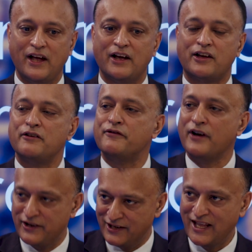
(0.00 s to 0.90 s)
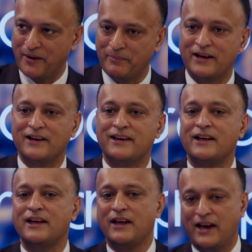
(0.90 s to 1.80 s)
converting that building
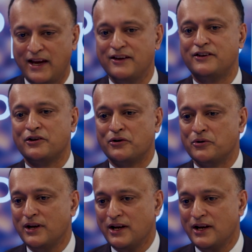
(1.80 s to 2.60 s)
into